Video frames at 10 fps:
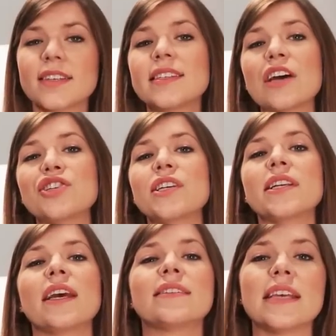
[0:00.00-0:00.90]

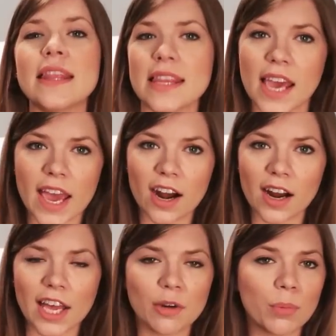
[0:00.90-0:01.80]
Secession is in the
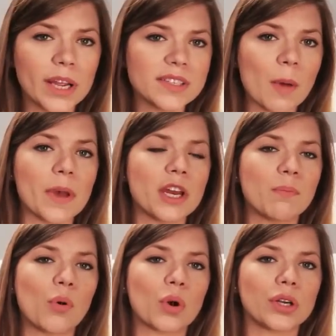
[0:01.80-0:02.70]
air, and it brings up an
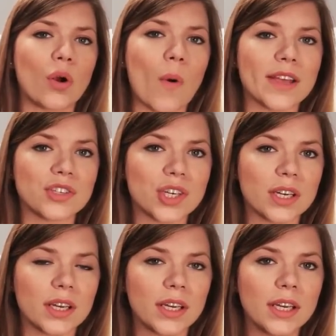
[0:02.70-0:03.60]
important
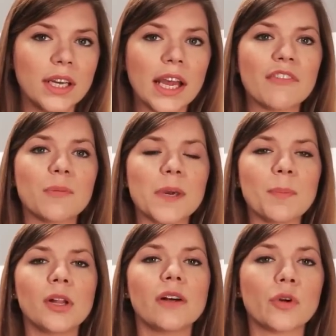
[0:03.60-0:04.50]
question. If the
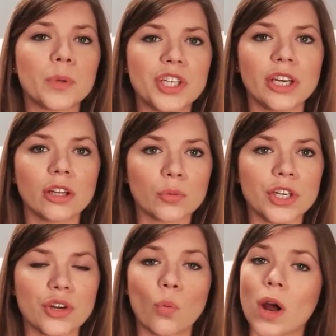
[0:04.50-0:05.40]
people of a particular
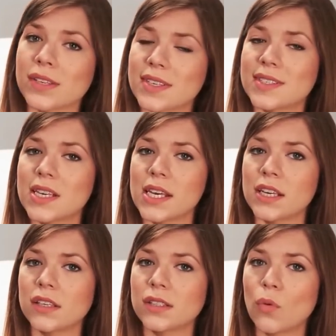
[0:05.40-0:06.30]
region want to
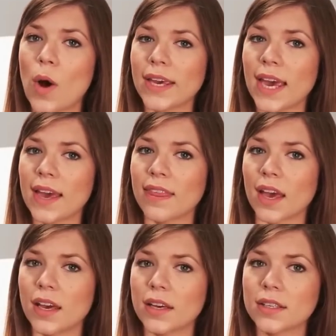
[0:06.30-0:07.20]
secede, why can't
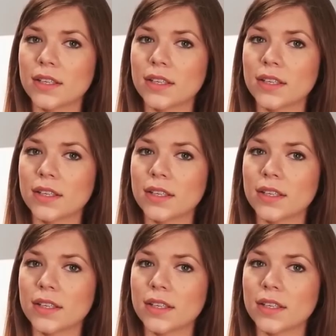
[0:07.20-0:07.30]
they?